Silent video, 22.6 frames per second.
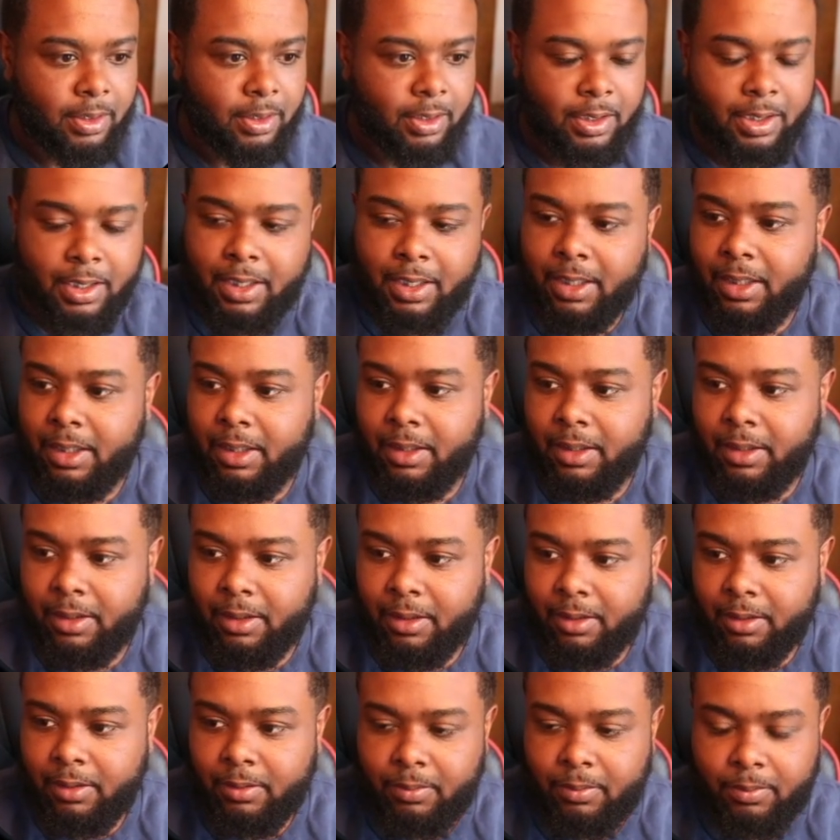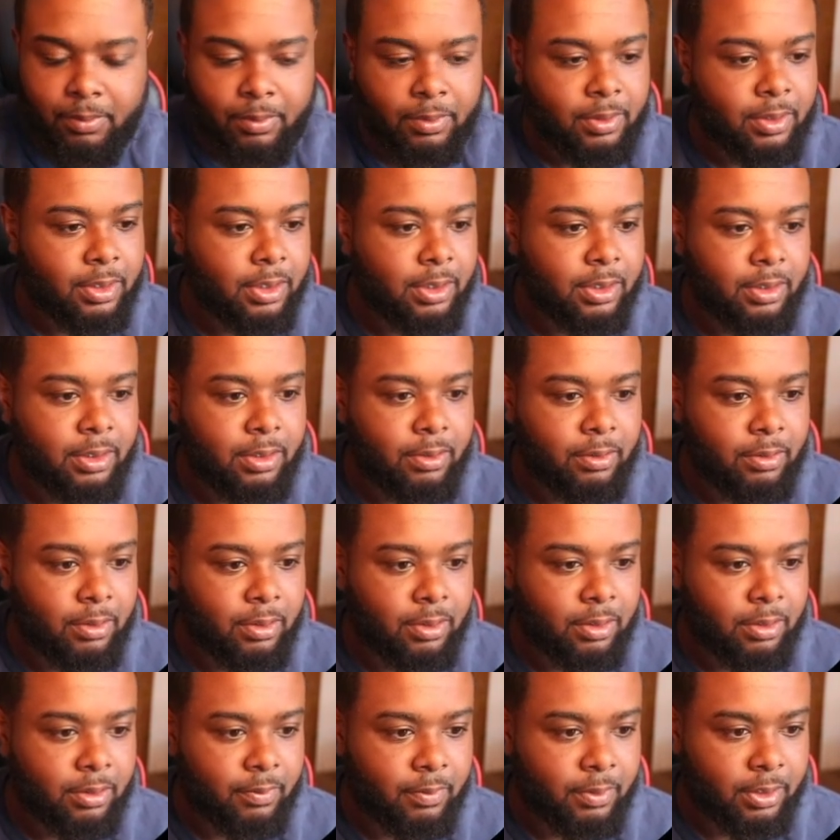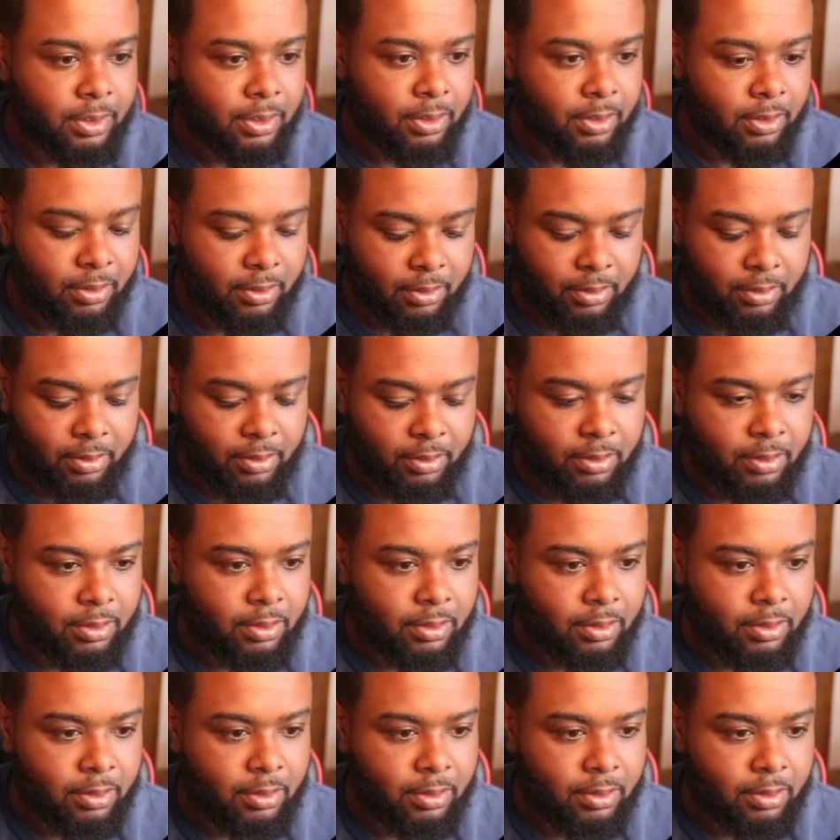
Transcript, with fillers: and this is going to return